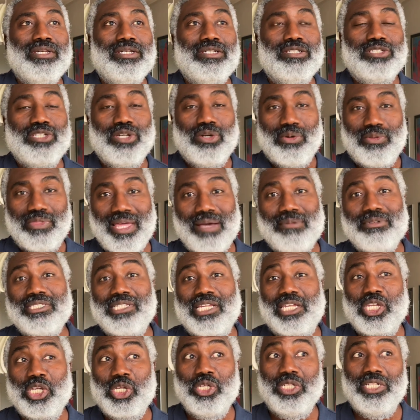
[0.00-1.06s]
So that was
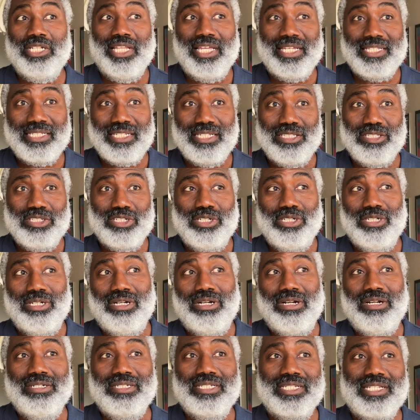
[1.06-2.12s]
like a good lesson to
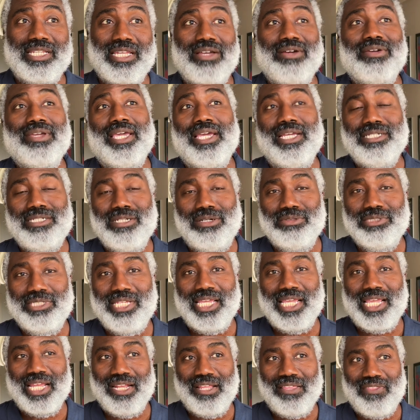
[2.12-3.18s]
learn, to say, okay, don't
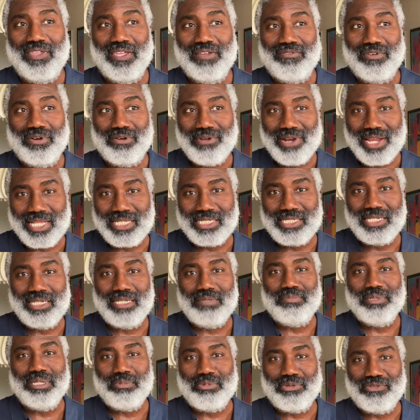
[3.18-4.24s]
take anything for
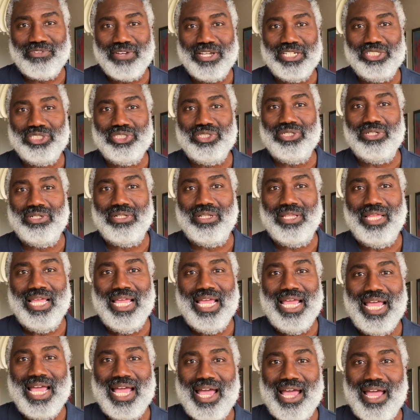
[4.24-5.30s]
granted, be professional.
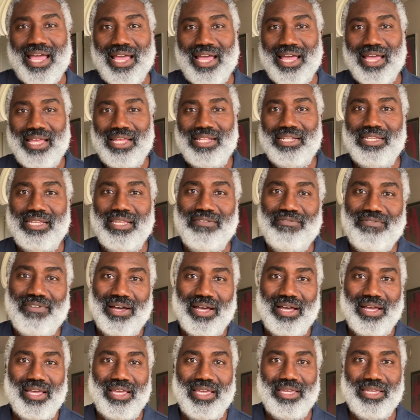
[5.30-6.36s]
And if
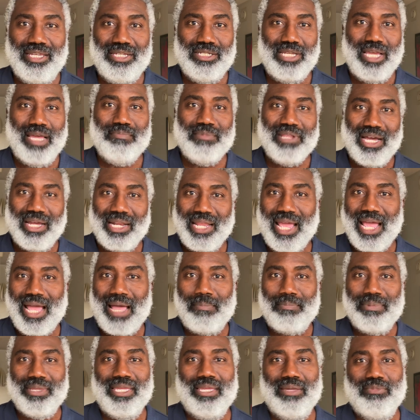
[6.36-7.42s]
I am not
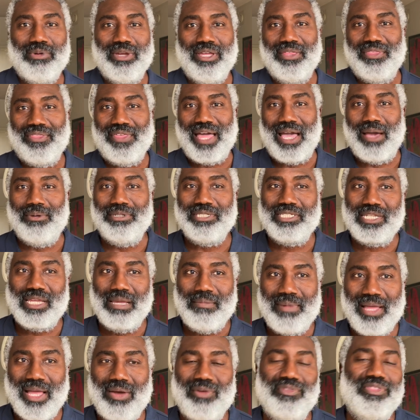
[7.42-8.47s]
happy with how it's
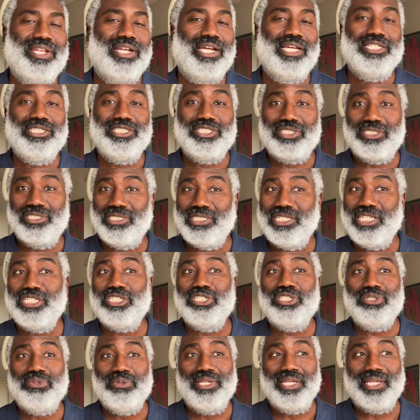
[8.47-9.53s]
come out, then I just need
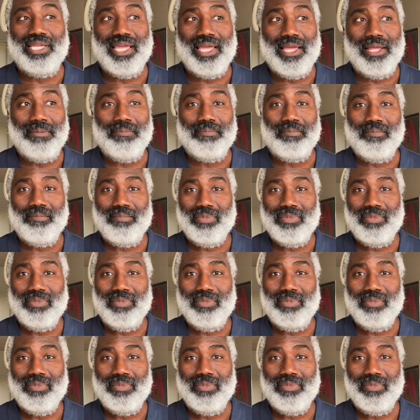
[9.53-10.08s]
to do it again.